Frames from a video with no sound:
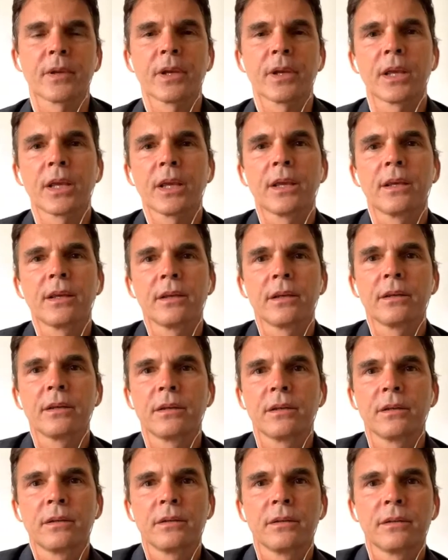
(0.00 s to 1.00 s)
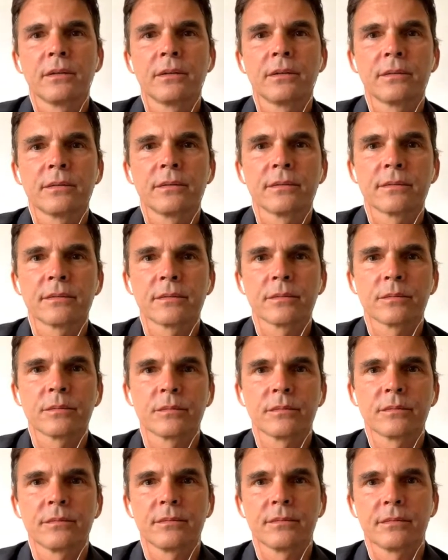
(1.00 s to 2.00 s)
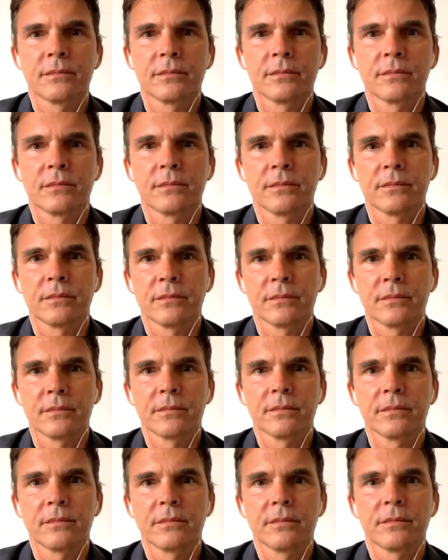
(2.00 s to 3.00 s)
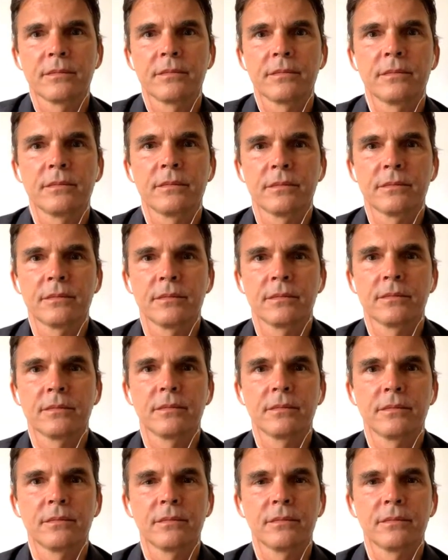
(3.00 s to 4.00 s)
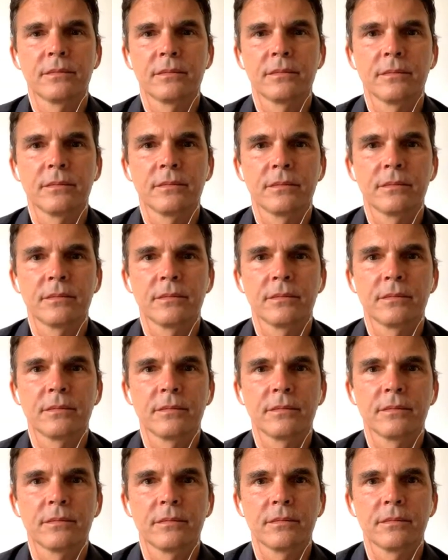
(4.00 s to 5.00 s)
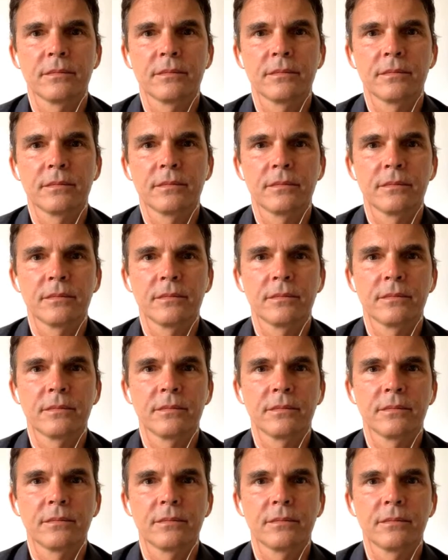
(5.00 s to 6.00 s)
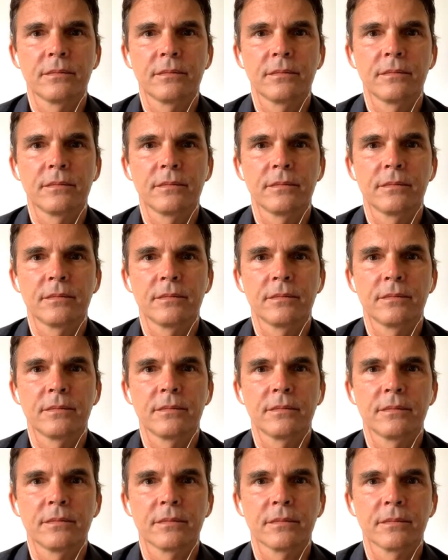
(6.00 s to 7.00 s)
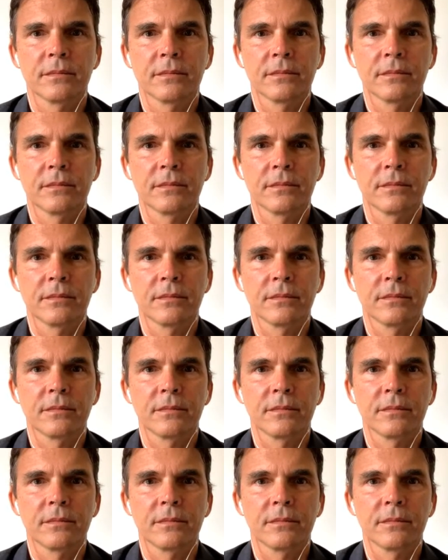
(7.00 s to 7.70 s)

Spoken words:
(not speaking)